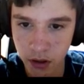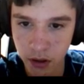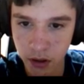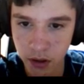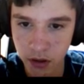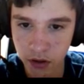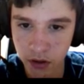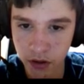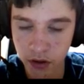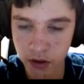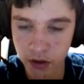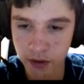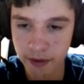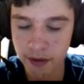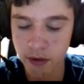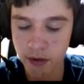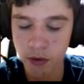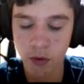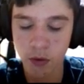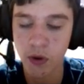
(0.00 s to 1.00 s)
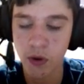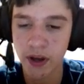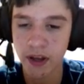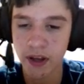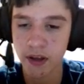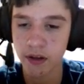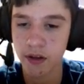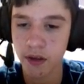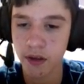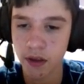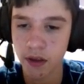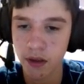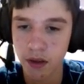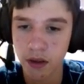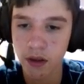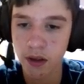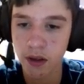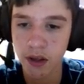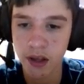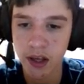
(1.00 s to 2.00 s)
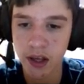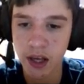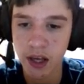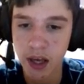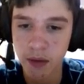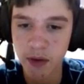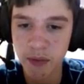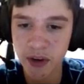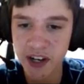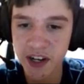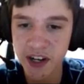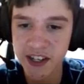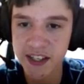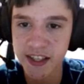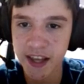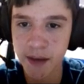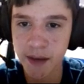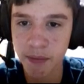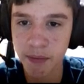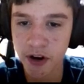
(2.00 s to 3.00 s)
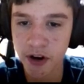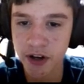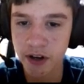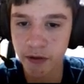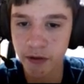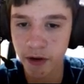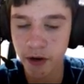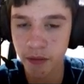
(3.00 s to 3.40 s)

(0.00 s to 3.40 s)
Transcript: It's a little too quiet. I bet Mark's in that party room.